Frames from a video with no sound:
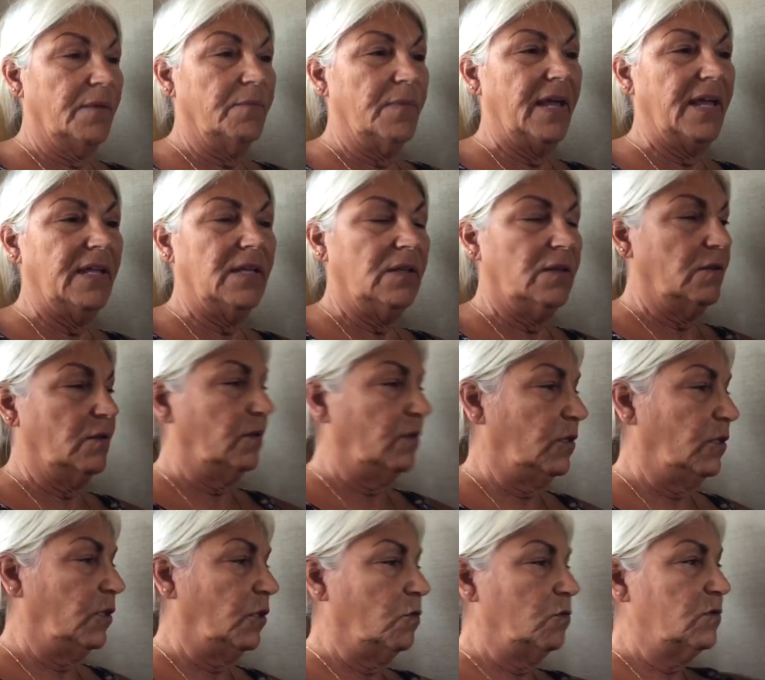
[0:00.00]
I may
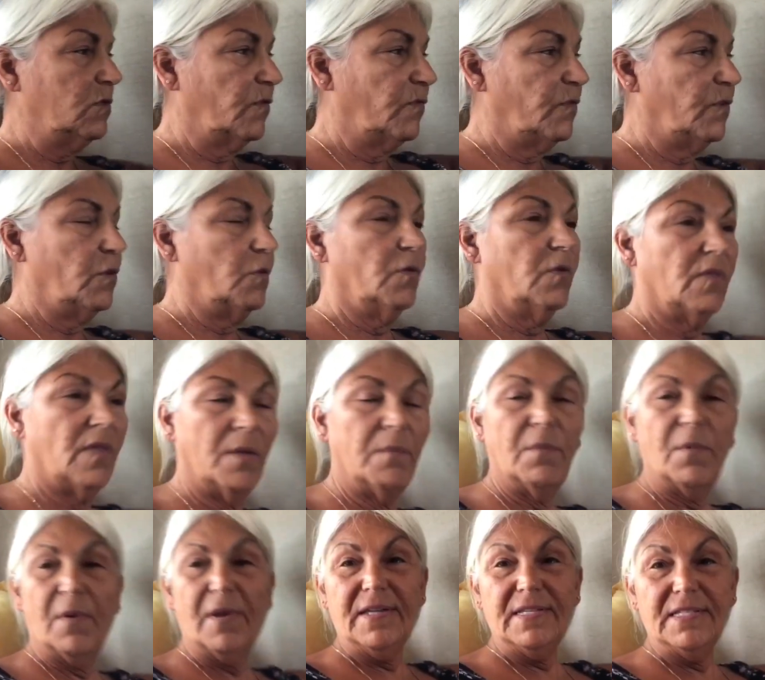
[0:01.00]
use a few of
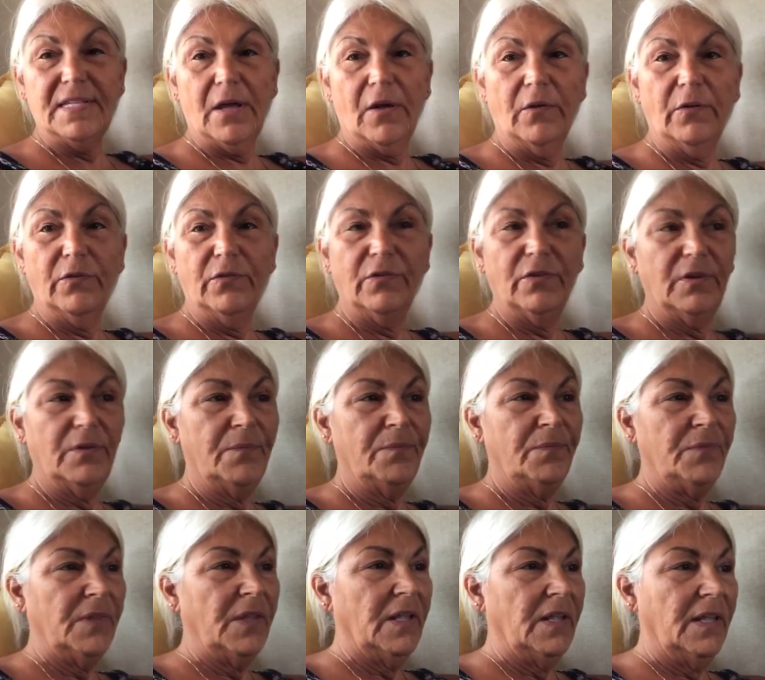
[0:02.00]
them myself
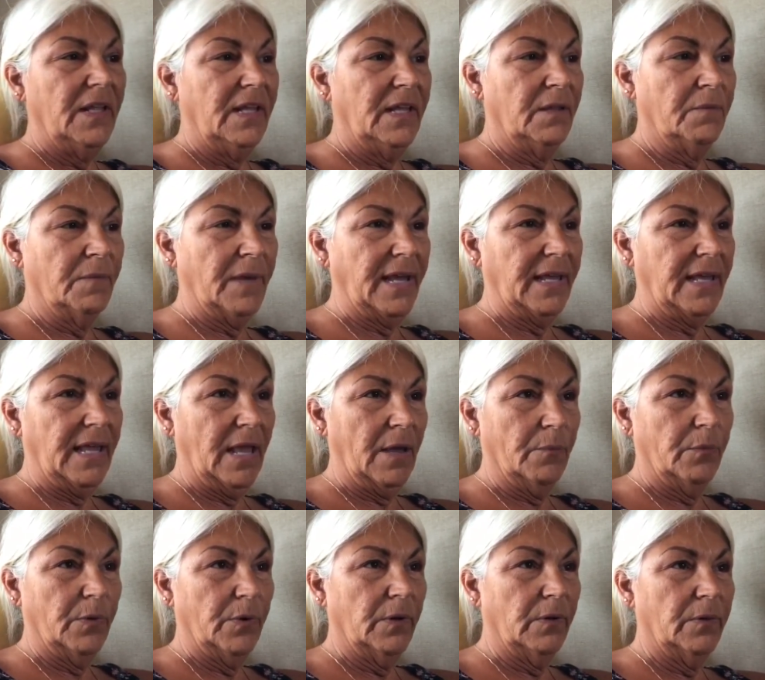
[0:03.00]
in my
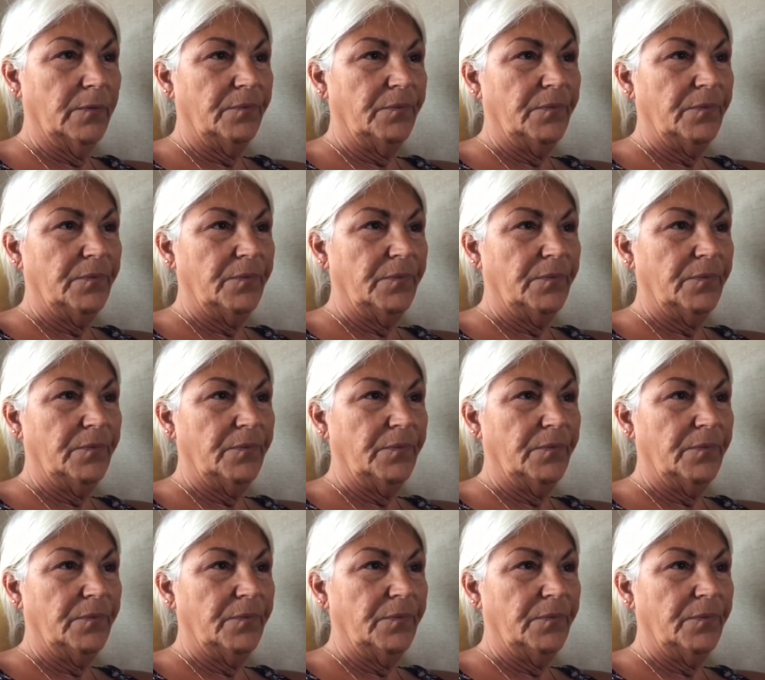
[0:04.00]
camper.